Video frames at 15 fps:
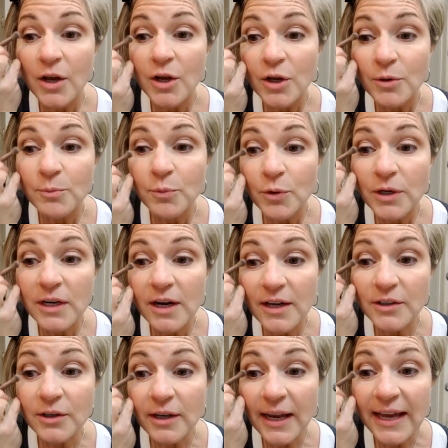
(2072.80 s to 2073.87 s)
Put it on your
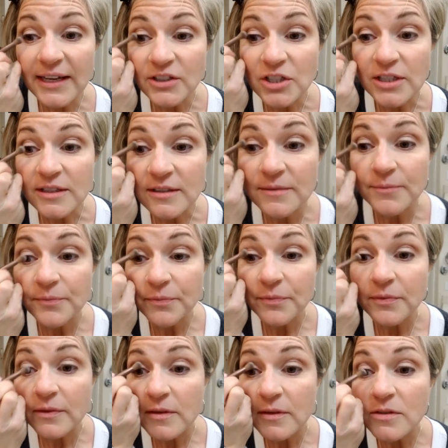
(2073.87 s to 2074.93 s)
lashes.
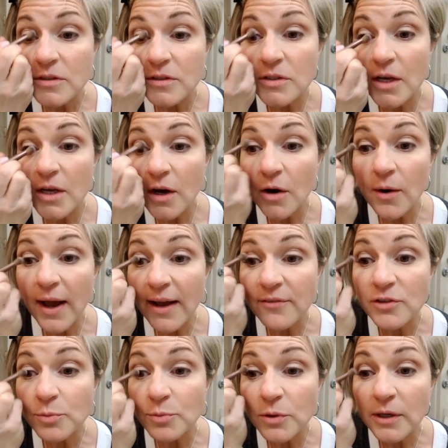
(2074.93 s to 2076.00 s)
So after you
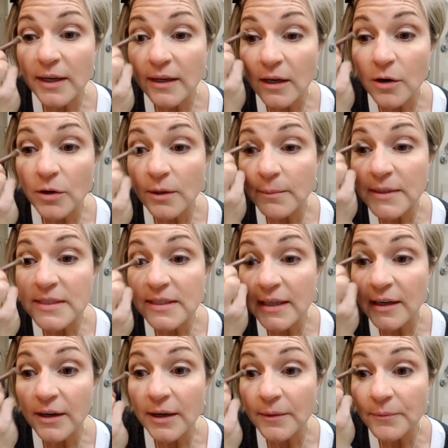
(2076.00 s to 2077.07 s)
put on a coat of
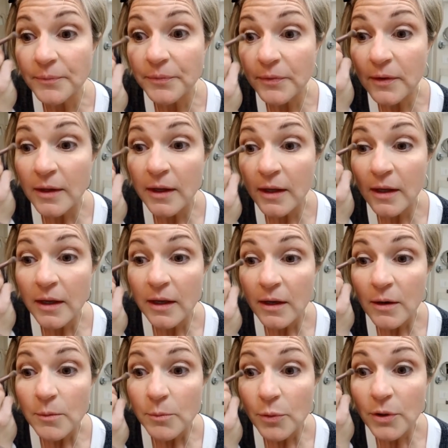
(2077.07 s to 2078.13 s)
mascara,
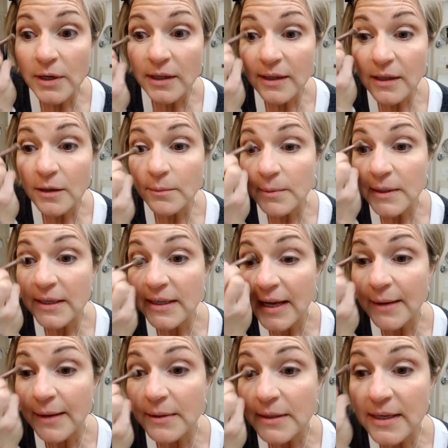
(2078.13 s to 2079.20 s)
put a little bit of
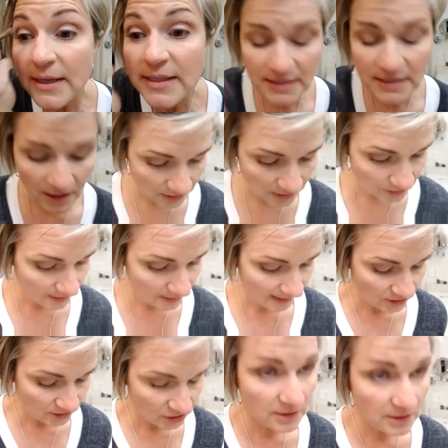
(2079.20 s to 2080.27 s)
diamond dust on your
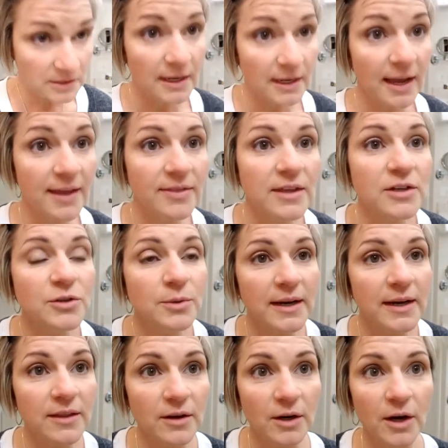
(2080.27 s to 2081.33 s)
lashes and then do another
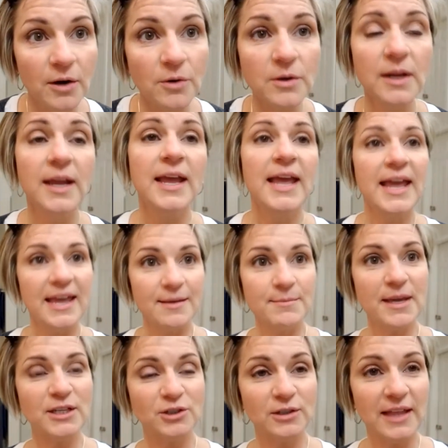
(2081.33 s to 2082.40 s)
coat. It makes
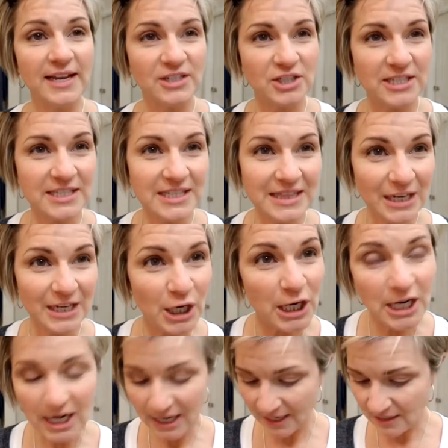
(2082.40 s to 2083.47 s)
your lashes thicker
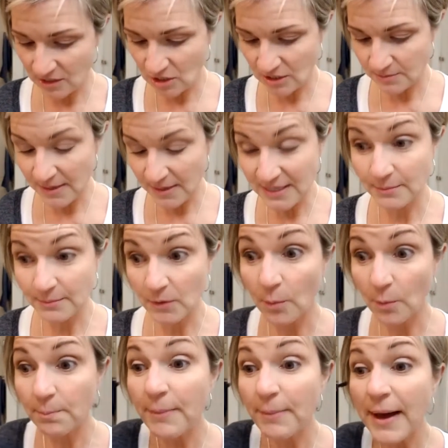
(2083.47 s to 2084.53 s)
and it just makes them go
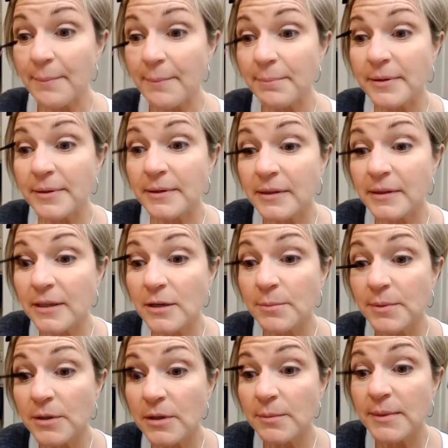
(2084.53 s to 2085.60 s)
pop. They're
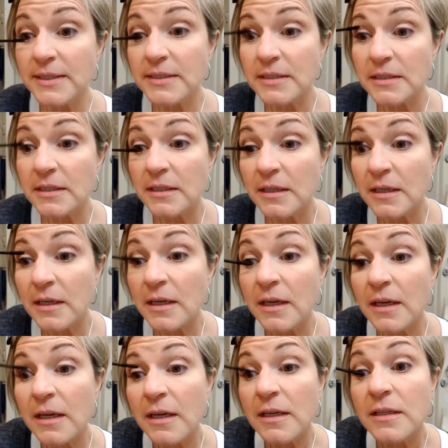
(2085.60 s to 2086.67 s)
beautiful. So
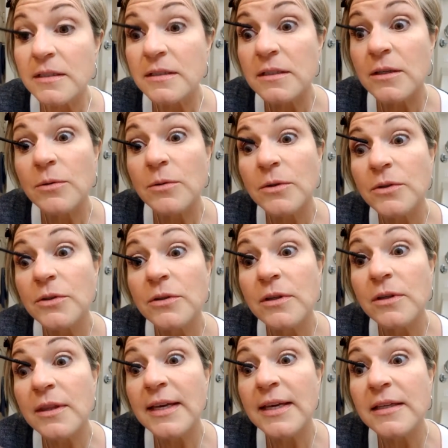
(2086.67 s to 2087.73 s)
we'll do
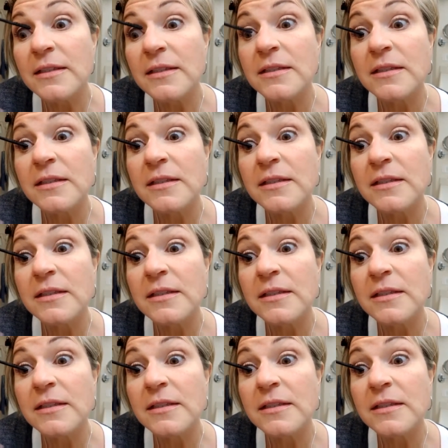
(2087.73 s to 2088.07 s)
this.